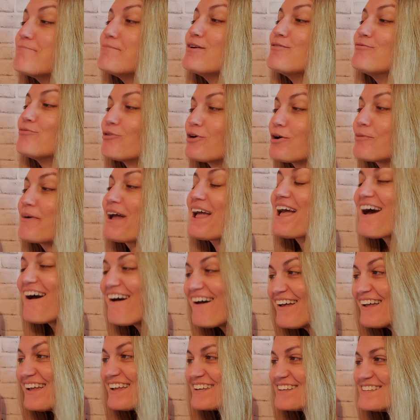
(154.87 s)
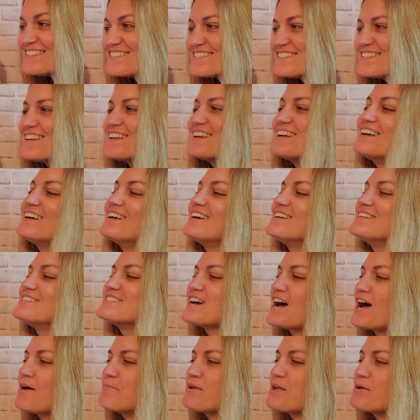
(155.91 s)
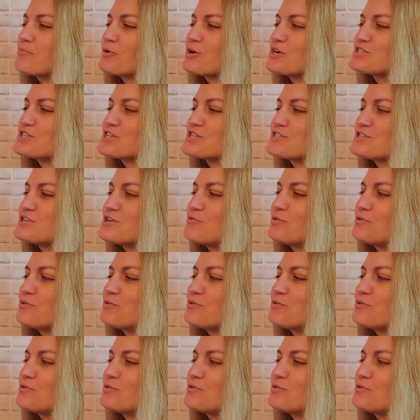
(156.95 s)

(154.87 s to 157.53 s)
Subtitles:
before my eyes. Tommy and Prisha's new